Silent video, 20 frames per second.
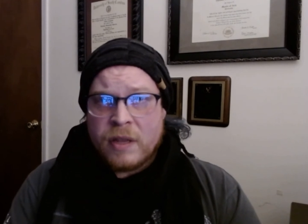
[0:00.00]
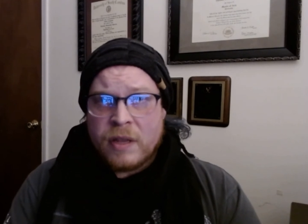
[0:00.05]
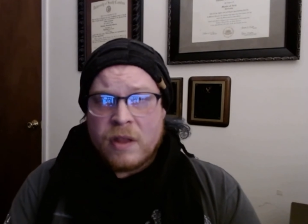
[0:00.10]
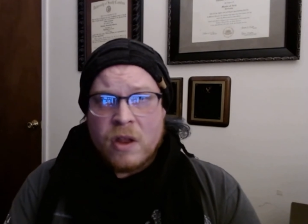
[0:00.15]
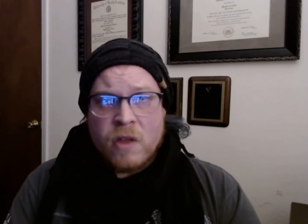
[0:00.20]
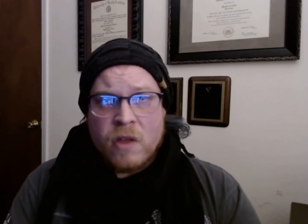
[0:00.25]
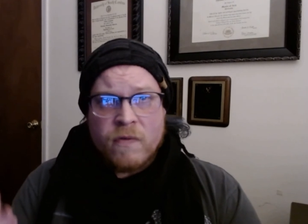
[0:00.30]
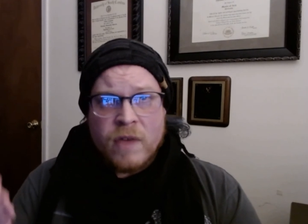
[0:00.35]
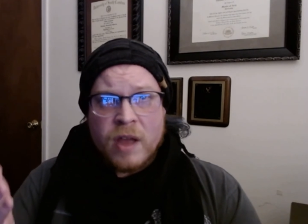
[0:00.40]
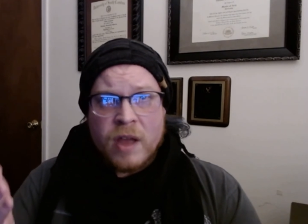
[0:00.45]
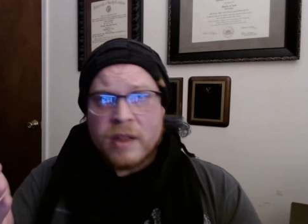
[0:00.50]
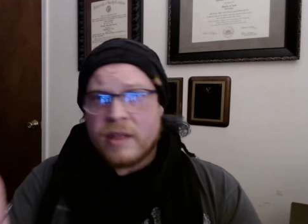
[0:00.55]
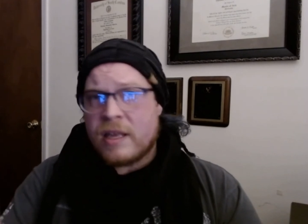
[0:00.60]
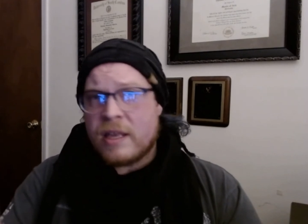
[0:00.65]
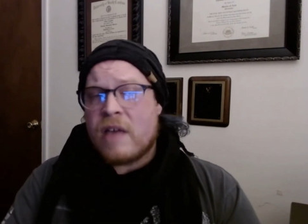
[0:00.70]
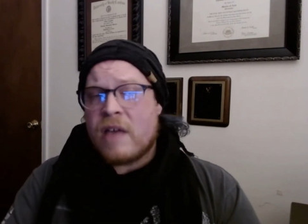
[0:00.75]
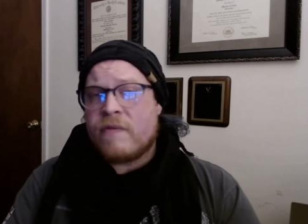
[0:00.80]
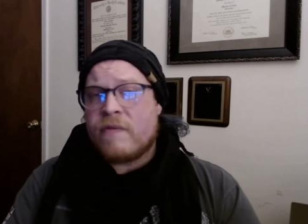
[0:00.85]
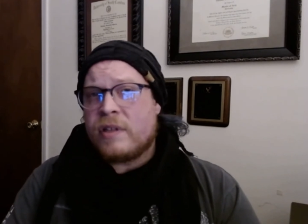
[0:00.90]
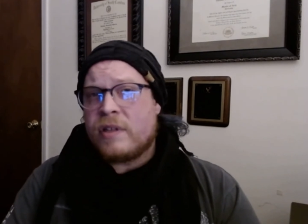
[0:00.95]
and then you've got
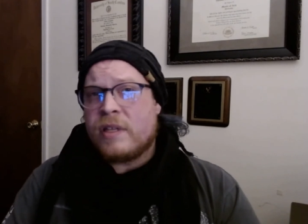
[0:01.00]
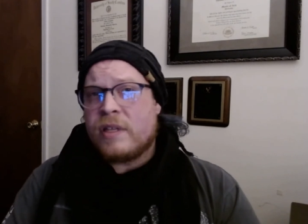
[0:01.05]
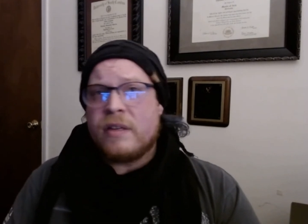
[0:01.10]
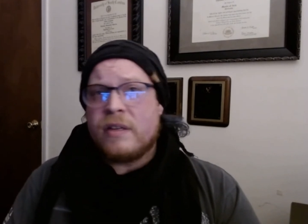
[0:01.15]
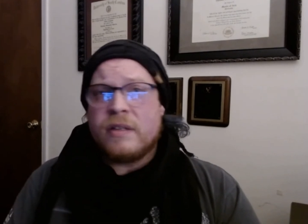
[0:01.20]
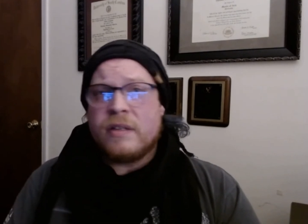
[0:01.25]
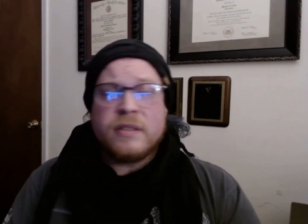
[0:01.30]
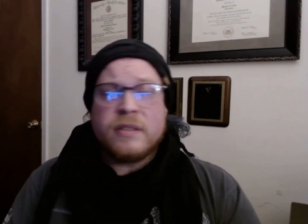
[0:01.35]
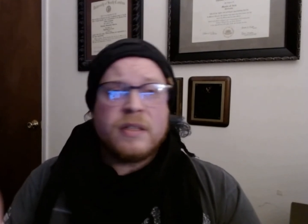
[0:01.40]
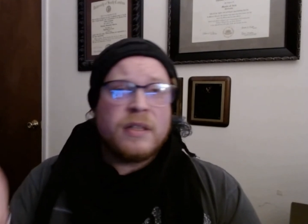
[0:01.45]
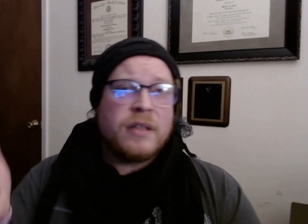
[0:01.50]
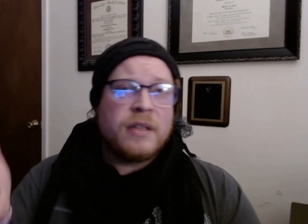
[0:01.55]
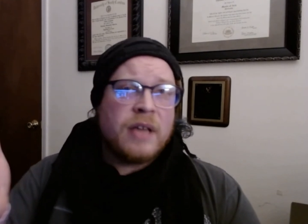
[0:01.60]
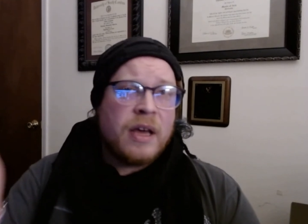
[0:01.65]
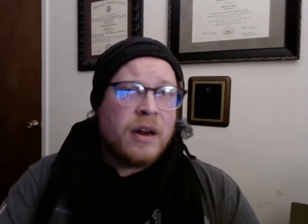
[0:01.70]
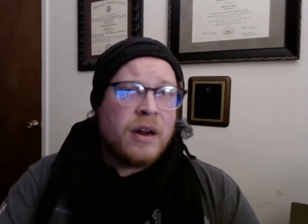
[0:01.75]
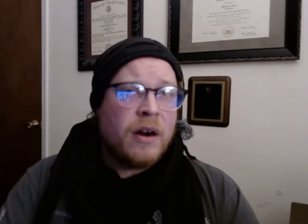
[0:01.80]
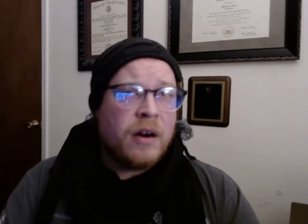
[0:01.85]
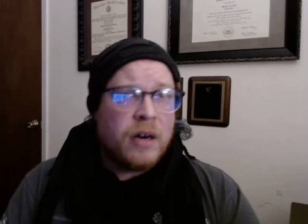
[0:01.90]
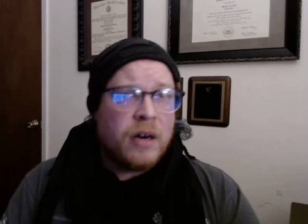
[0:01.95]
Cavaliers
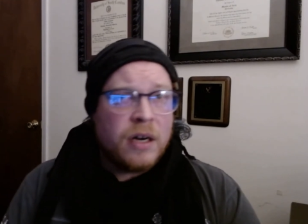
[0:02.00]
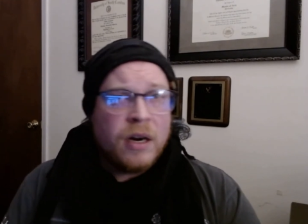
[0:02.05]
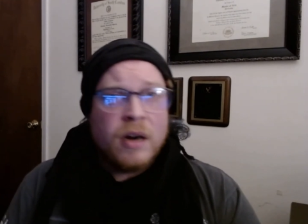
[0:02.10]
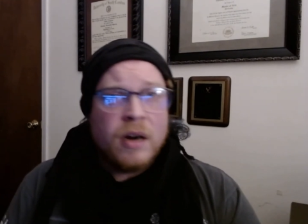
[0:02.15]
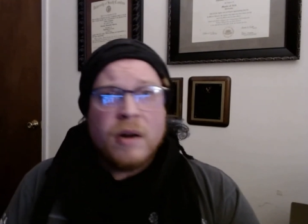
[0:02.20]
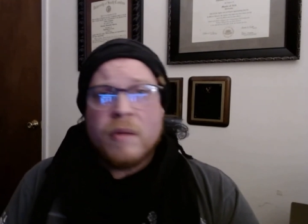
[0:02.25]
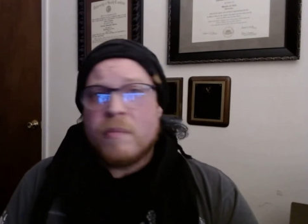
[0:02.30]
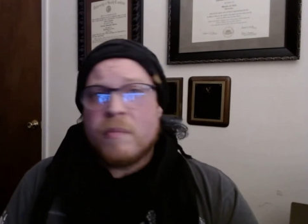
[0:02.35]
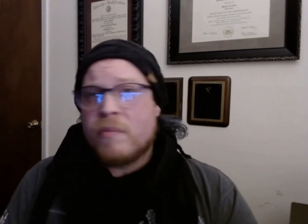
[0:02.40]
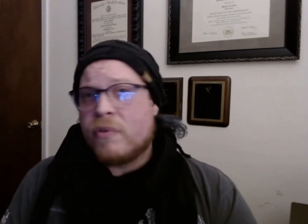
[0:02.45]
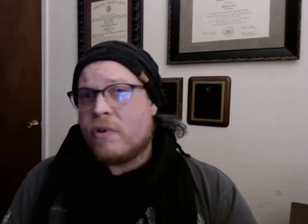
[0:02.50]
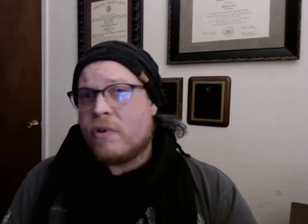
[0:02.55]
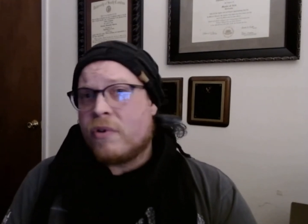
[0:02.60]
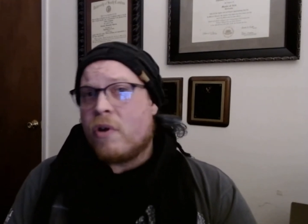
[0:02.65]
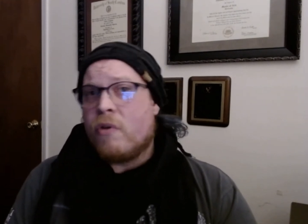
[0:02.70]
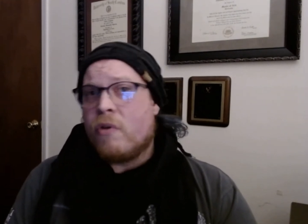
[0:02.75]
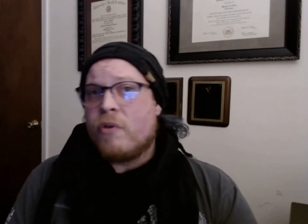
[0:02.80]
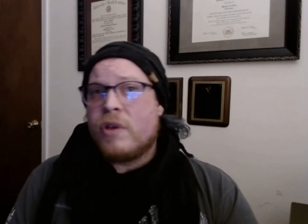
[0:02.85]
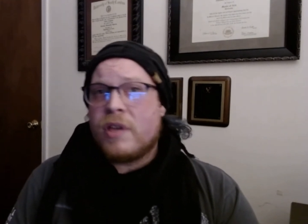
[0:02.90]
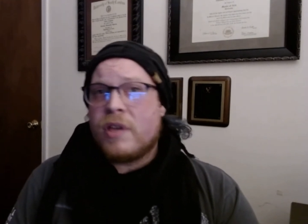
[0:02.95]
that are
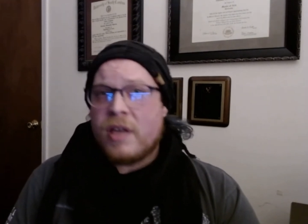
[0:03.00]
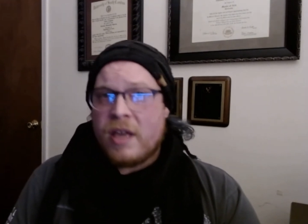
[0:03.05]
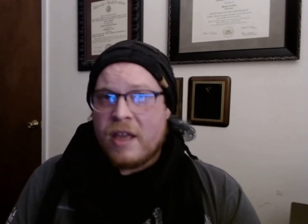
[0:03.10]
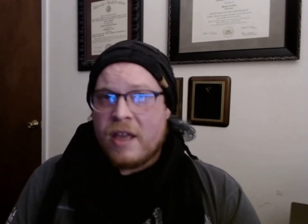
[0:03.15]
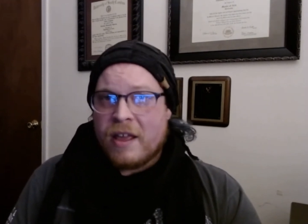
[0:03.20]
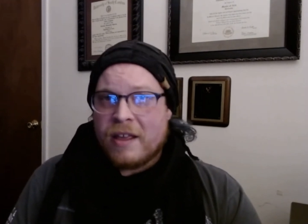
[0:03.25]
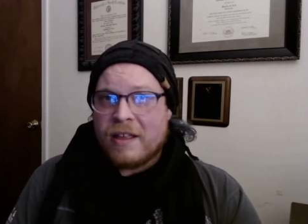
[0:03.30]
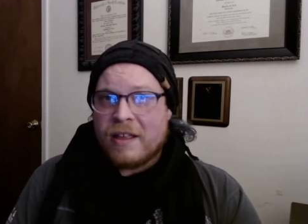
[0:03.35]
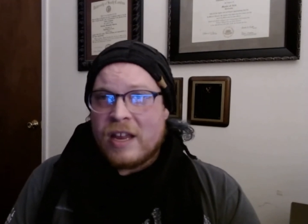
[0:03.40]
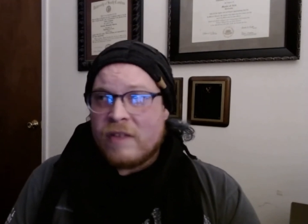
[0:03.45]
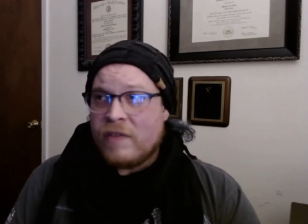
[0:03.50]
pro-king.